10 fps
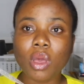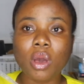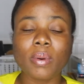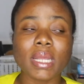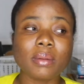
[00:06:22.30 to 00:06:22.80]

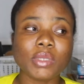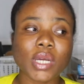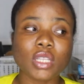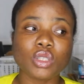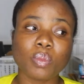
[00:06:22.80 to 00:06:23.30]
when I'm
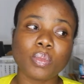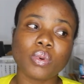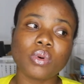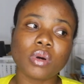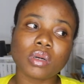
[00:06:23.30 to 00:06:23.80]
trying to
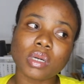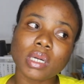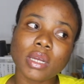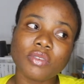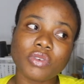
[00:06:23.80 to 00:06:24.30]
pour
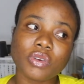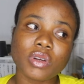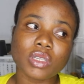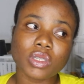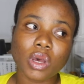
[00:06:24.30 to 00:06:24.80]

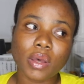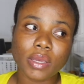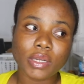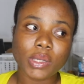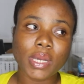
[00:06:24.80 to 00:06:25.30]
fragrance
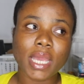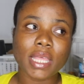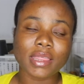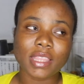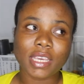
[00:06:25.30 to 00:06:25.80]
oil
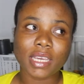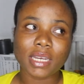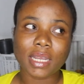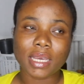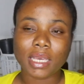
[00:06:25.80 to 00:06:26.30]
and
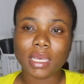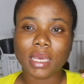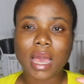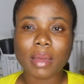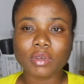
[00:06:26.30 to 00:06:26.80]
then like
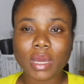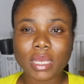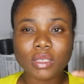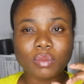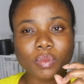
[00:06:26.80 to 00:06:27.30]
I'm
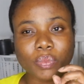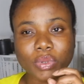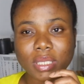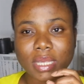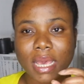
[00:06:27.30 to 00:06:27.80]
trying to be
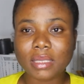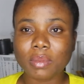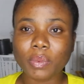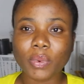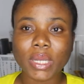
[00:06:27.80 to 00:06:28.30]
precise,
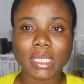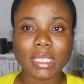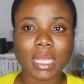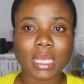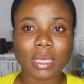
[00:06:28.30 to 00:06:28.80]
maybe when it's
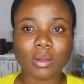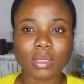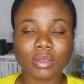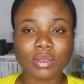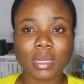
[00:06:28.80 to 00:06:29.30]
getting
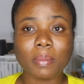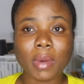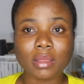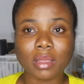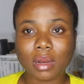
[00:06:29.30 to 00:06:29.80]
closer to the
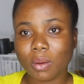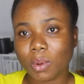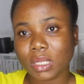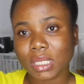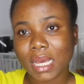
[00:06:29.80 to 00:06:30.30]
amount that I
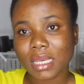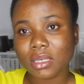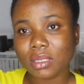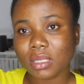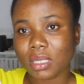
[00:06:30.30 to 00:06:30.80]
want, I
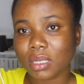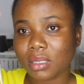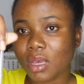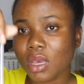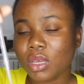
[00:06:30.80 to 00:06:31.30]
use
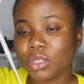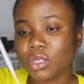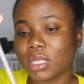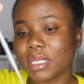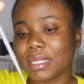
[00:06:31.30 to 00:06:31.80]
this
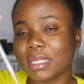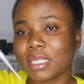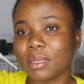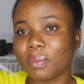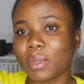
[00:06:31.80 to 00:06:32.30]
to
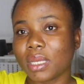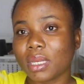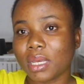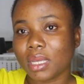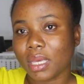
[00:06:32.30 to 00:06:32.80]
just dip
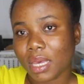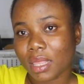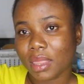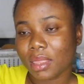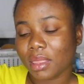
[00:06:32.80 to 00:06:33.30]
in and
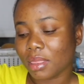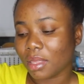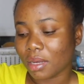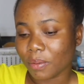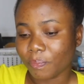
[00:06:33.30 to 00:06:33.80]
get
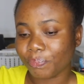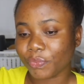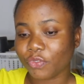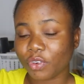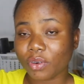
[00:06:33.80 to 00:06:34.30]
the
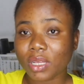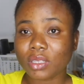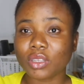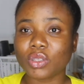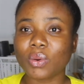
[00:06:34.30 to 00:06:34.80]

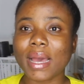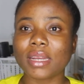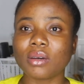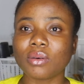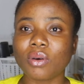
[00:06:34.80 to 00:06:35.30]
fragrance oil so I
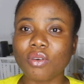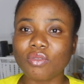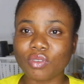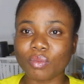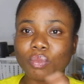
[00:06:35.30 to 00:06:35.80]
don't
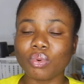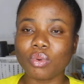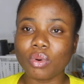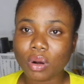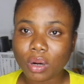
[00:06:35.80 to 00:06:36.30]
over
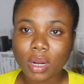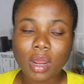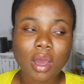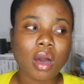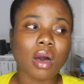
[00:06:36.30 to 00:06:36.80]
pour.
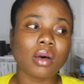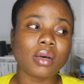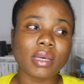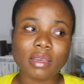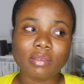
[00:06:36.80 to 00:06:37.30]

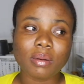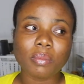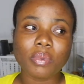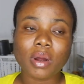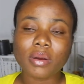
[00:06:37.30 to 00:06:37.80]
If I'm
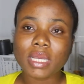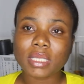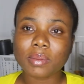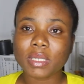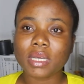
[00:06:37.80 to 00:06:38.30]
pouring,
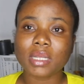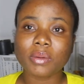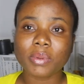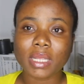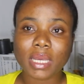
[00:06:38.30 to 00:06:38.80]
especially
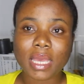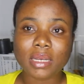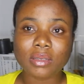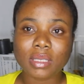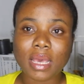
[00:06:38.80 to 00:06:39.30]
with the
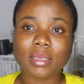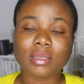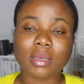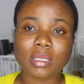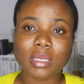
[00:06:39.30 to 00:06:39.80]
candle science
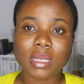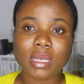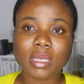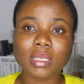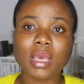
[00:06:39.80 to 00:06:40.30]

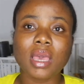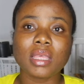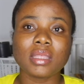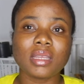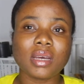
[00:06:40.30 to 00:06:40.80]
containers,
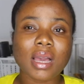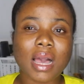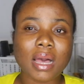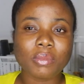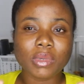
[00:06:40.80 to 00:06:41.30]
they don't
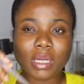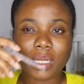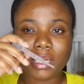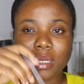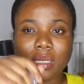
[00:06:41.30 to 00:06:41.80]
come with
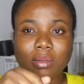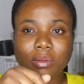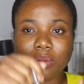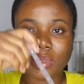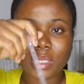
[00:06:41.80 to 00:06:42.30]
a
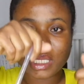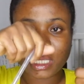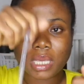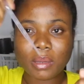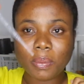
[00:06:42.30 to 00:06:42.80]
little
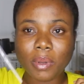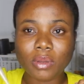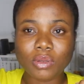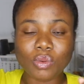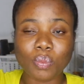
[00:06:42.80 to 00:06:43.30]
tip
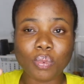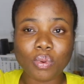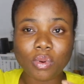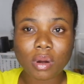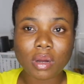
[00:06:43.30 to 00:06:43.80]
to
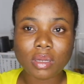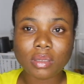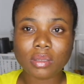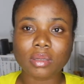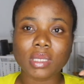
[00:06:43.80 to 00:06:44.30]
pour,
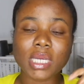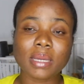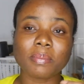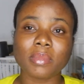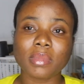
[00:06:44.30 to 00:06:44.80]
so you
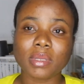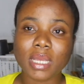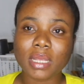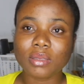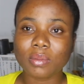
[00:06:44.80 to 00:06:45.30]
can
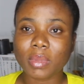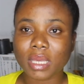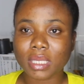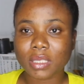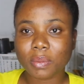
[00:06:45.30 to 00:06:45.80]
tend to make
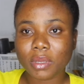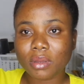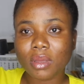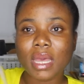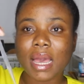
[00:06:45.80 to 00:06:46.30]
a
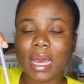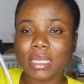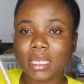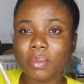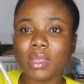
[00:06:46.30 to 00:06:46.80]
spill. I
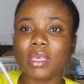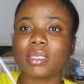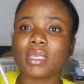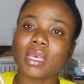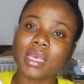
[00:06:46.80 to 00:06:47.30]
dip
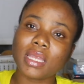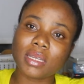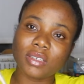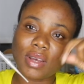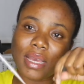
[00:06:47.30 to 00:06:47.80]
this in
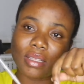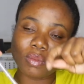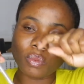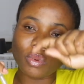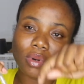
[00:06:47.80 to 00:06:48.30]
and try
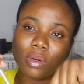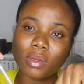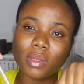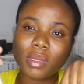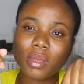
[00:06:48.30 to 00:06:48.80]
to
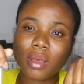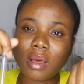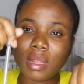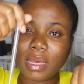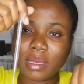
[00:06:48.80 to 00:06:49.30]
pour,
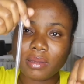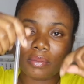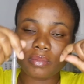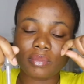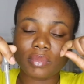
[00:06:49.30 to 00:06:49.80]
or like
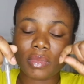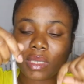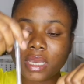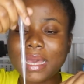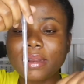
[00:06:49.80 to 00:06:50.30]

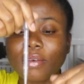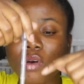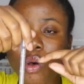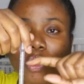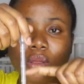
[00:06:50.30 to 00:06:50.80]
kind of
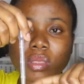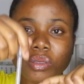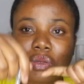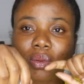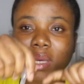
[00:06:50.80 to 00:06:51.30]
hold
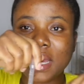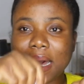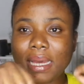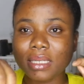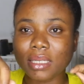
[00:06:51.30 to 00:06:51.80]
this to
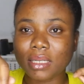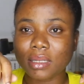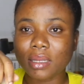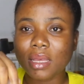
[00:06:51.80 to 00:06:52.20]
guide the